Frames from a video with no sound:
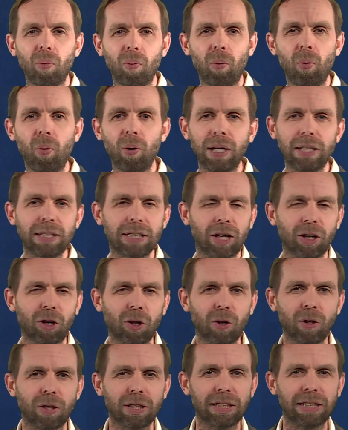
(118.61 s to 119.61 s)
warnings
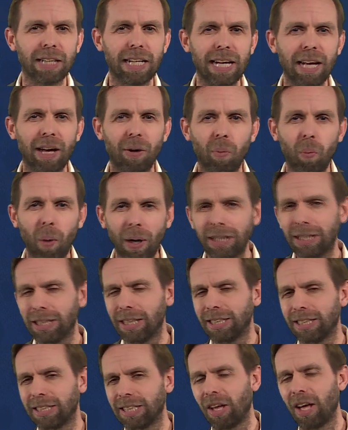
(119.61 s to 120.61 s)
across the
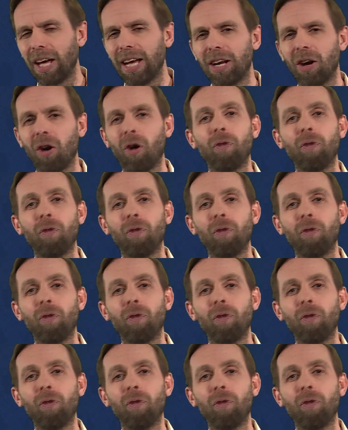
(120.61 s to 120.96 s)
western side